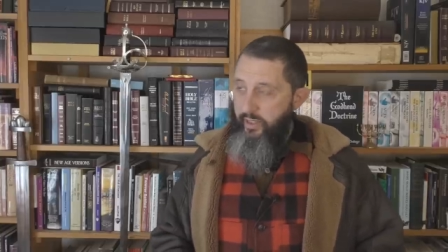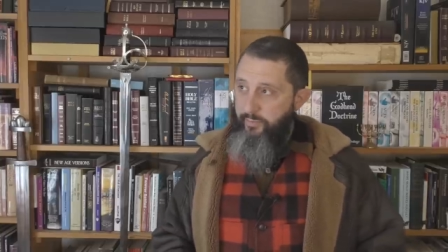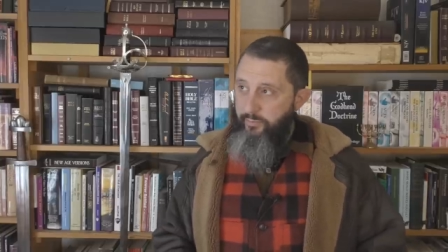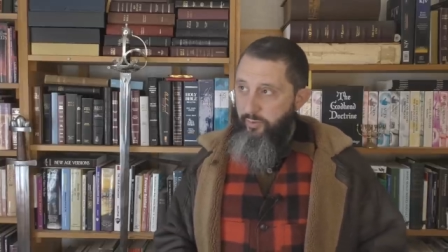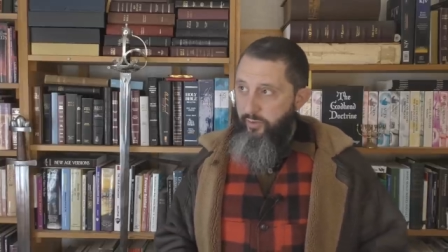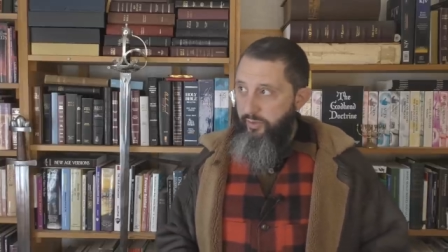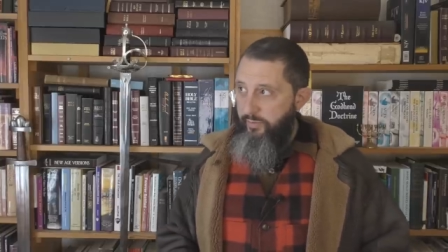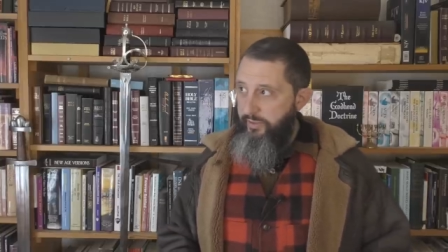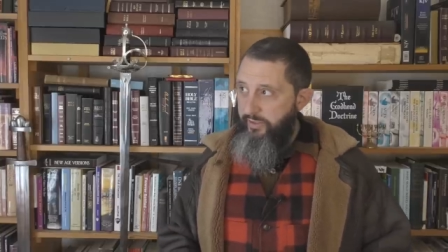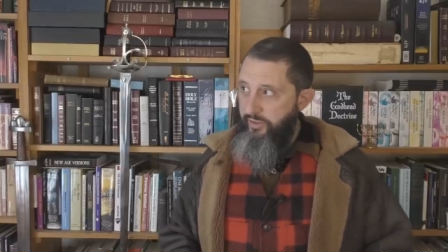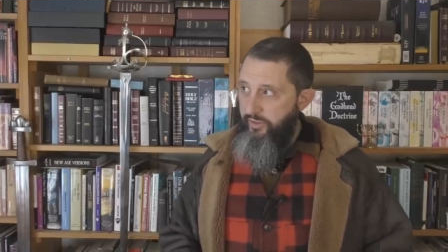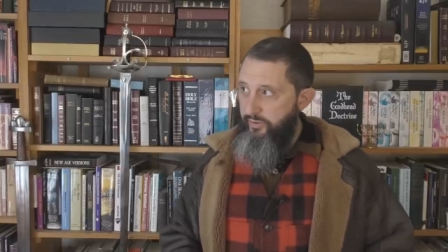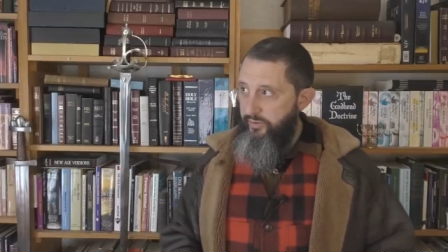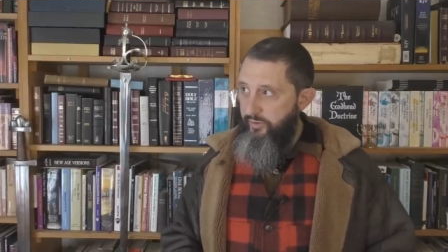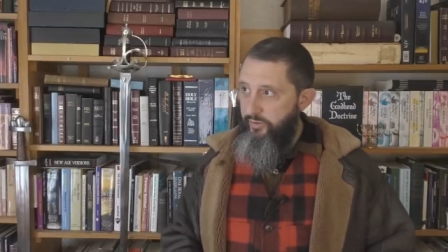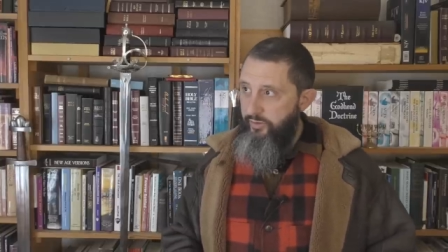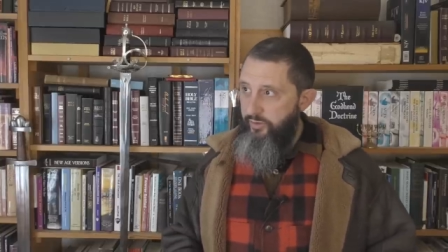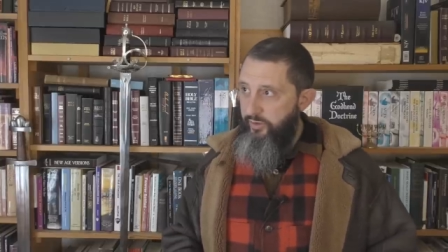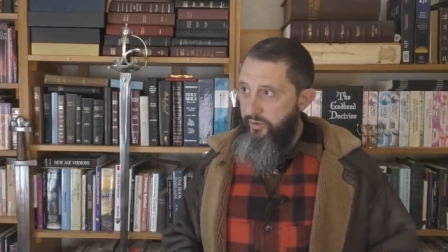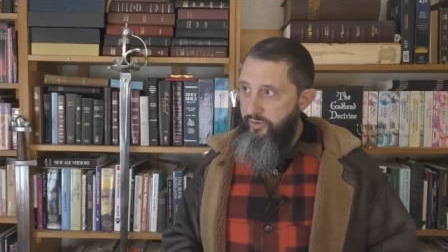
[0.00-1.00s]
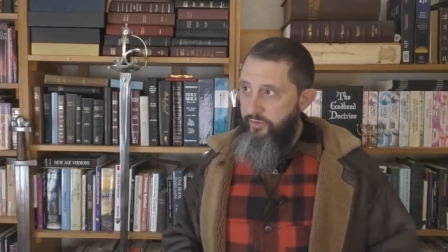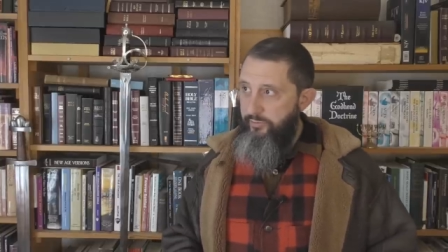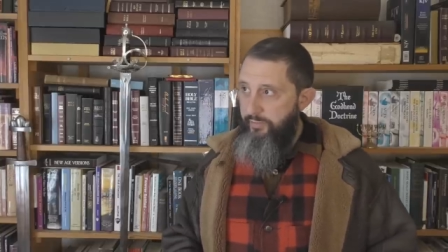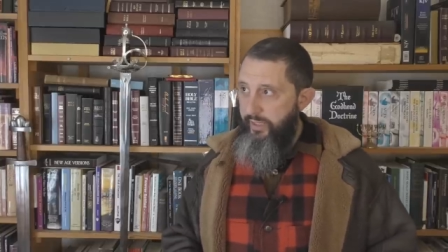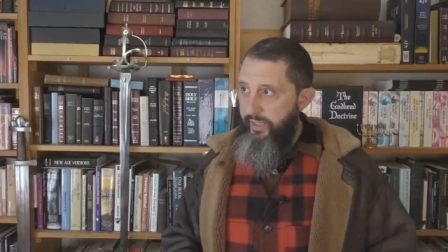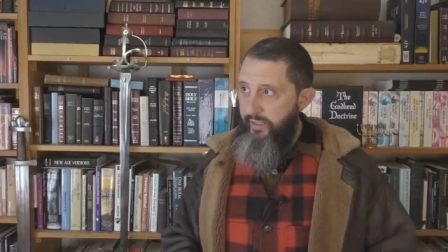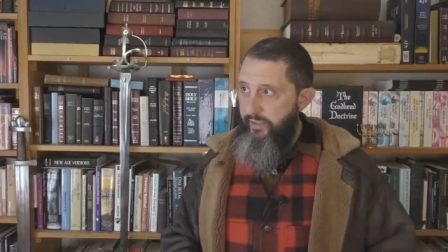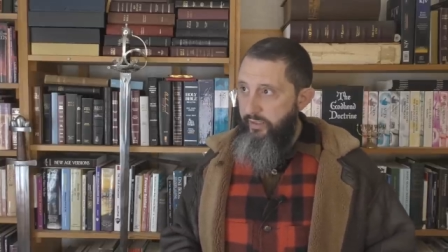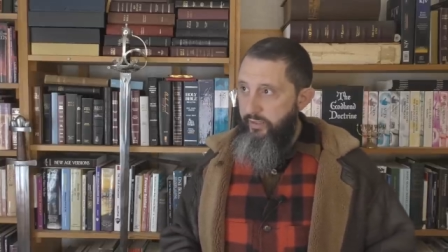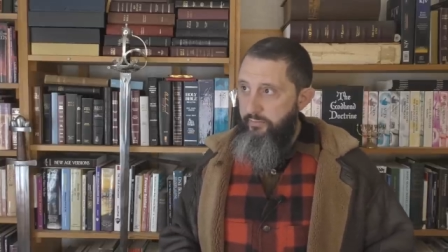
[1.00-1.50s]
I'm going to be just as good as a
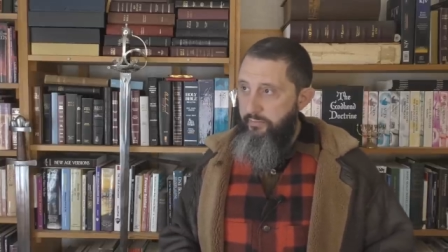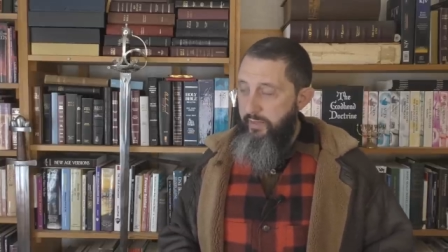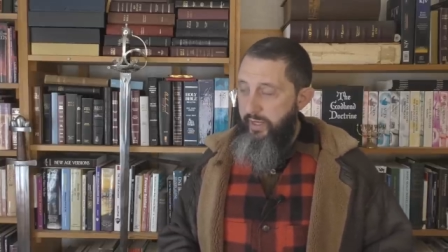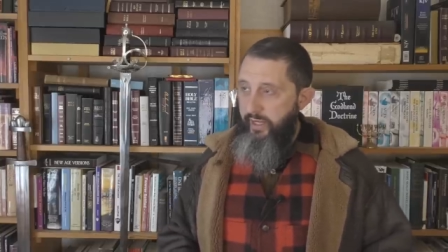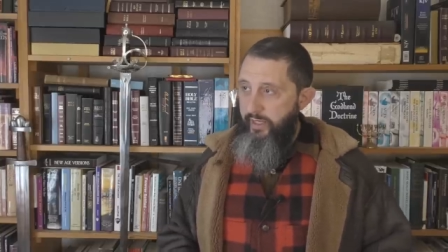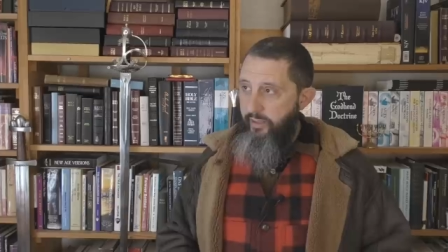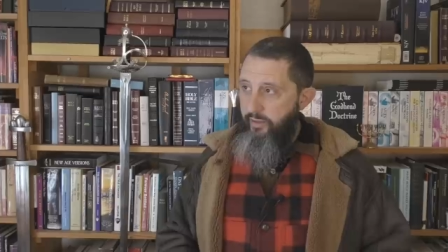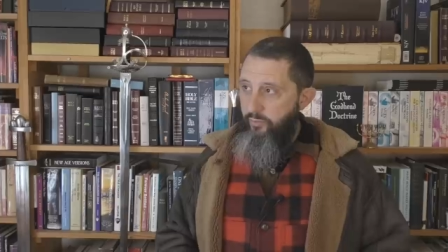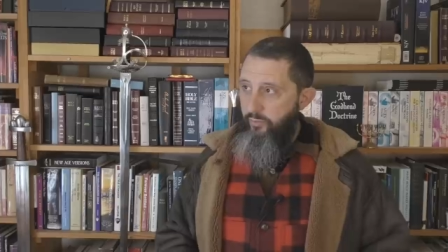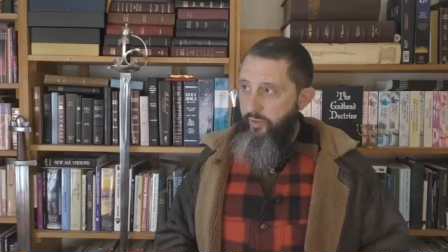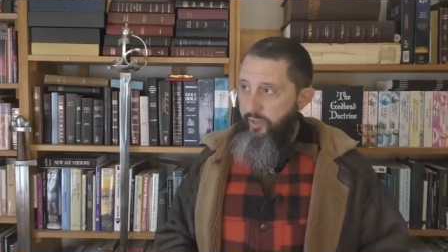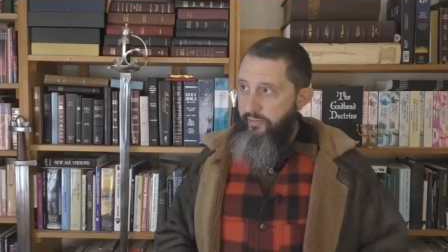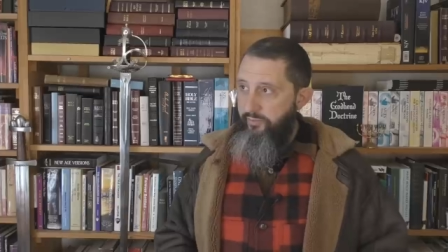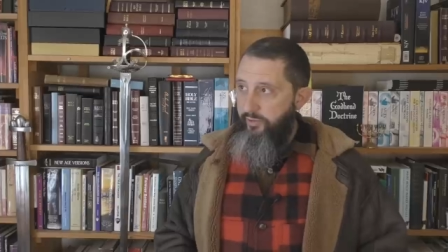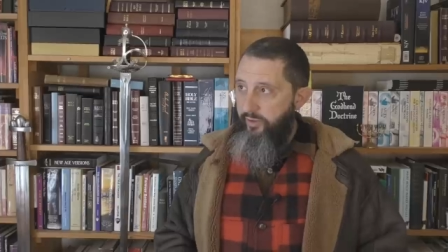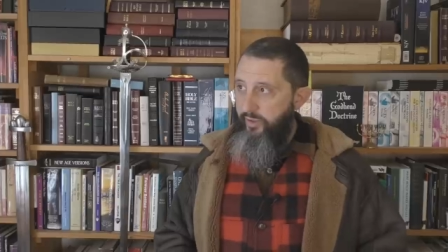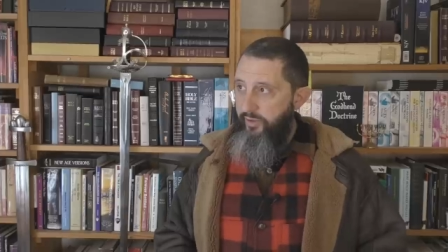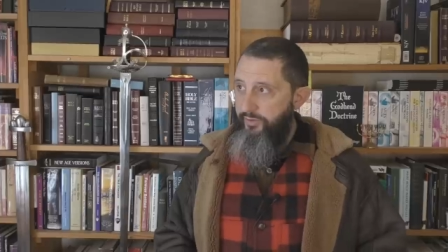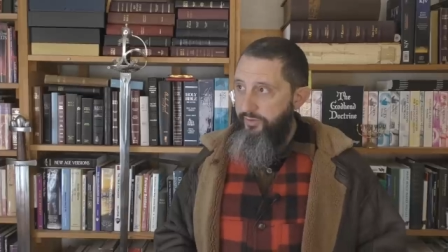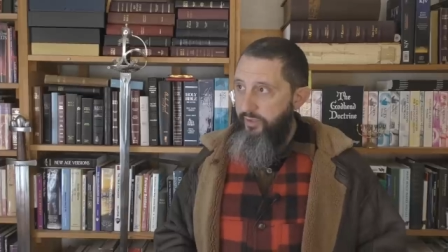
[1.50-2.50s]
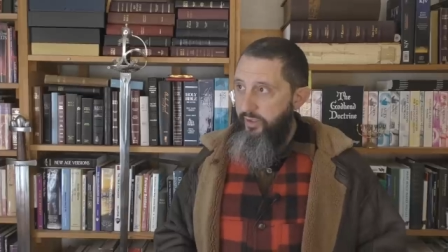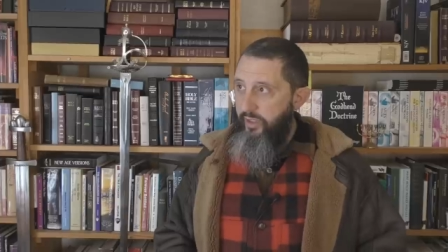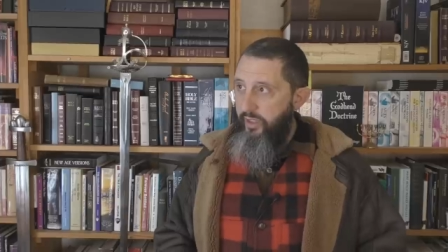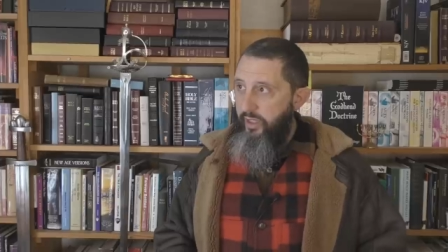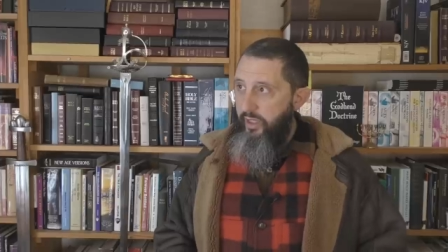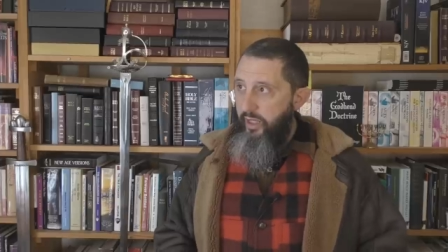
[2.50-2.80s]
man, man and whatever else.